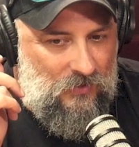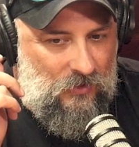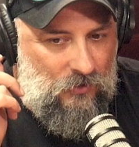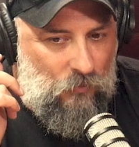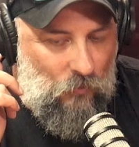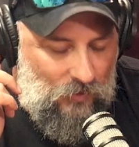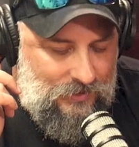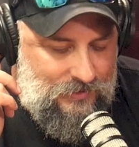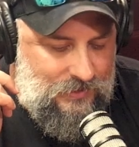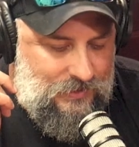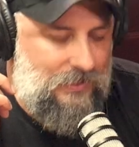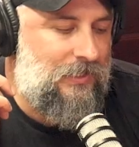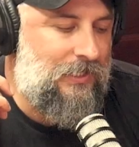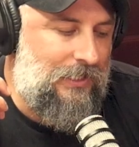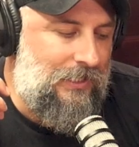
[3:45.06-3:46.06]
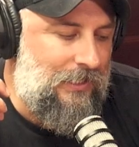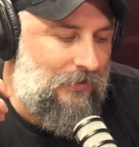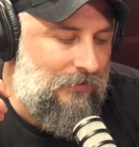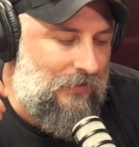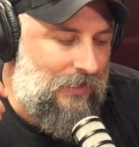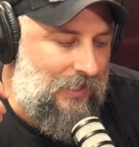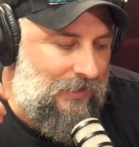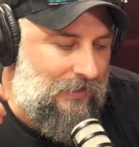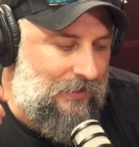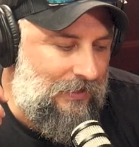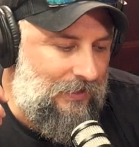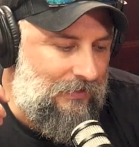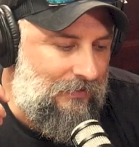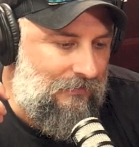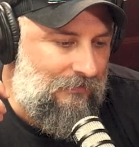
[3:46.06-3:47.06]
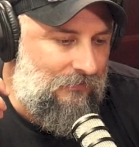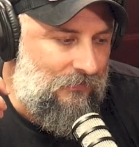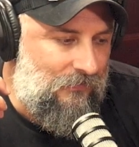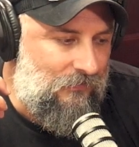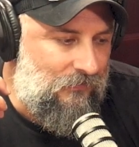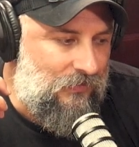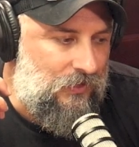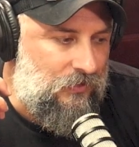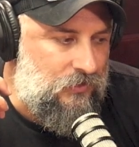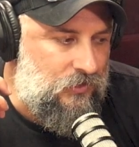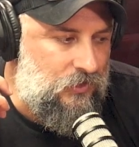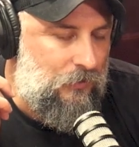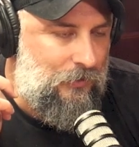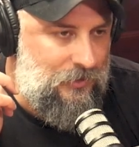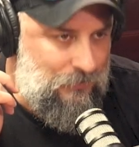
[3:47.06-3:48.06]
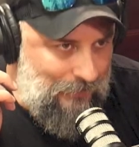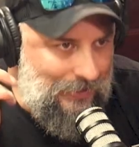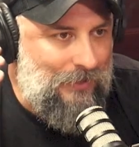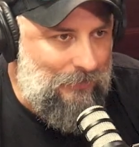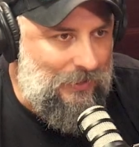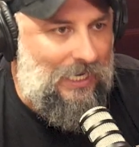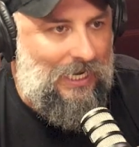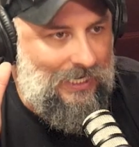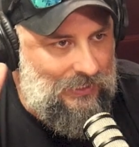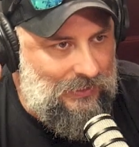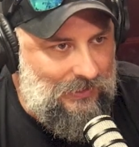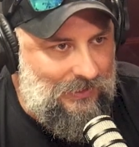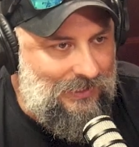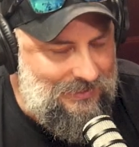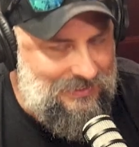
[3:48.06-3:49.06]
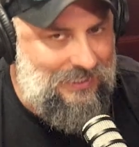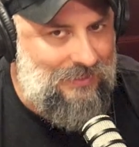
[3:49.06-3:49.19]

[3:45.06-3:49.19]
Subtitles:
one sale a year that there's so much meaning behind it. And it's